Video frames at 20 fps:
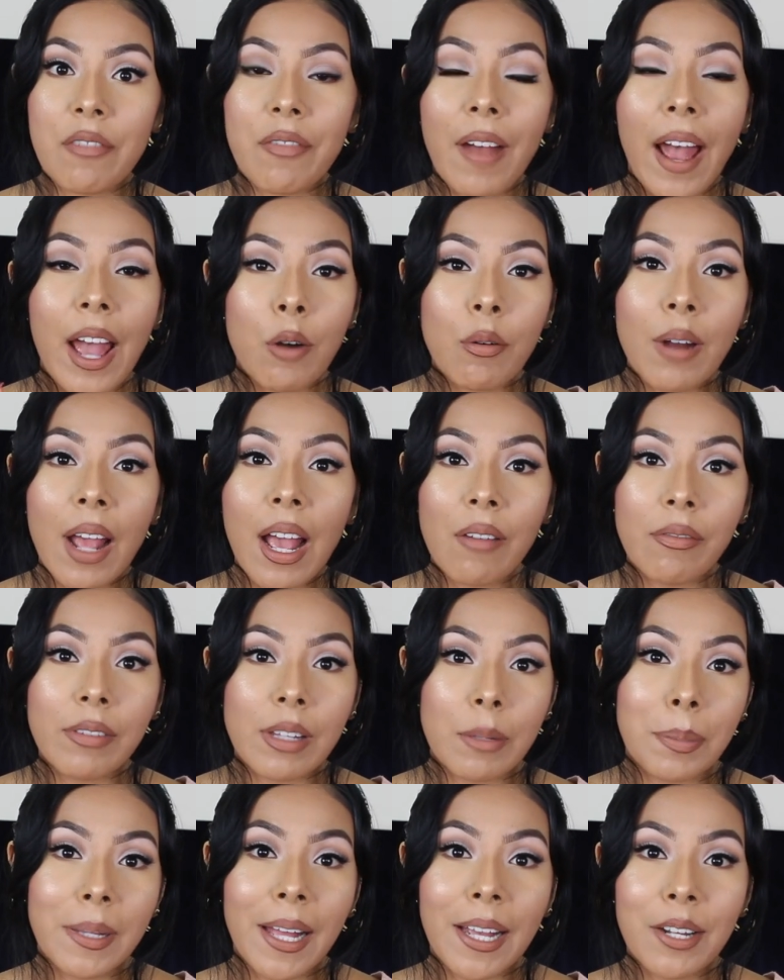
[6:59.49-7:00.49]
If I don't have
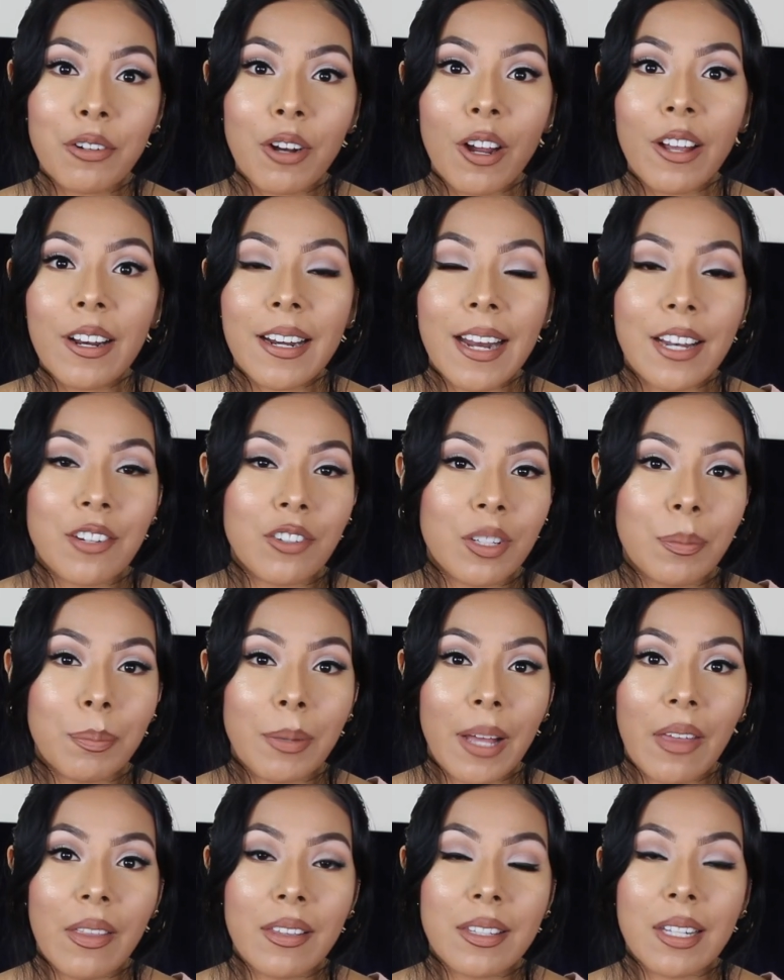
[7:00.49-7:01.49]
lip liner on and I just
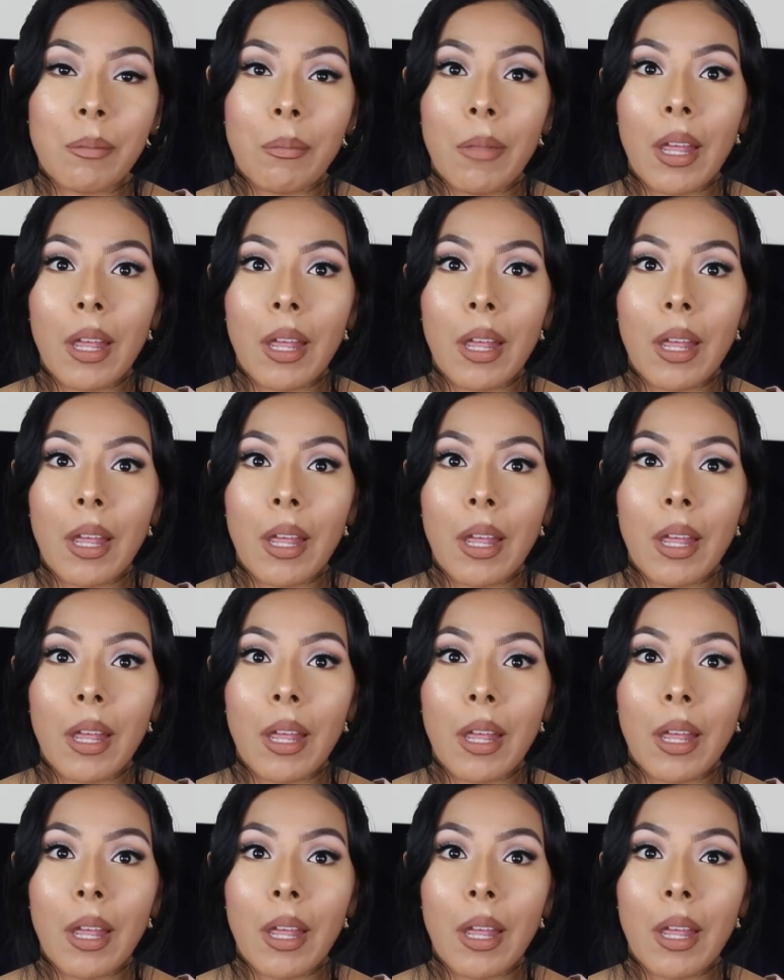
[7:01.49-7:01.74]
apply this, I'm